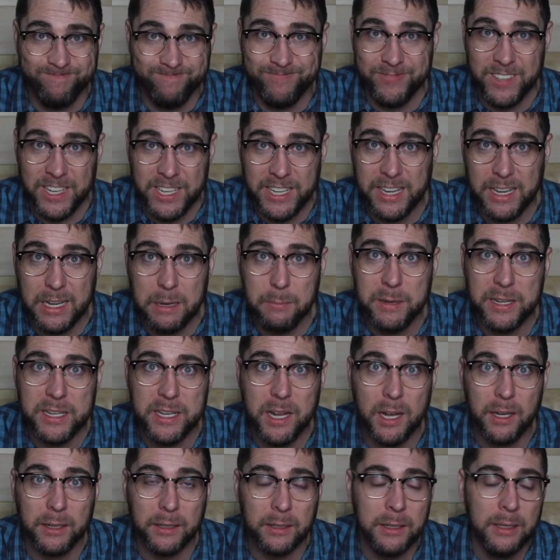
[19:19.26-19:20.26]
needed to be
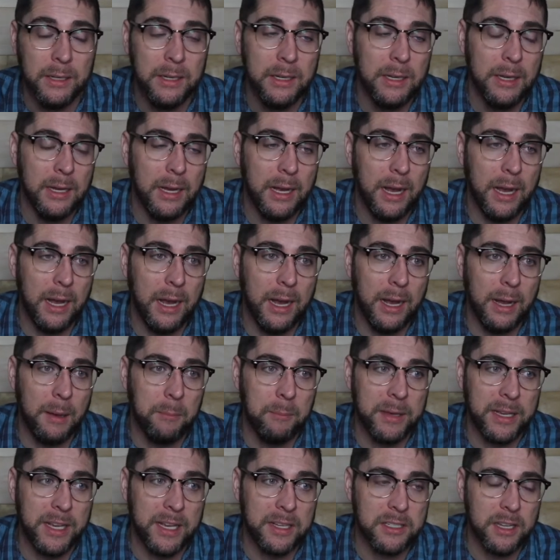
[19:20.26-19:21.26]
done.
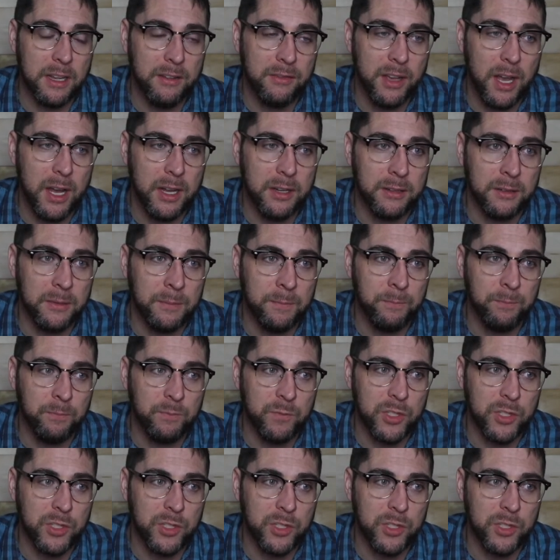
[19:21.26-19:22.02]
Because I've gotten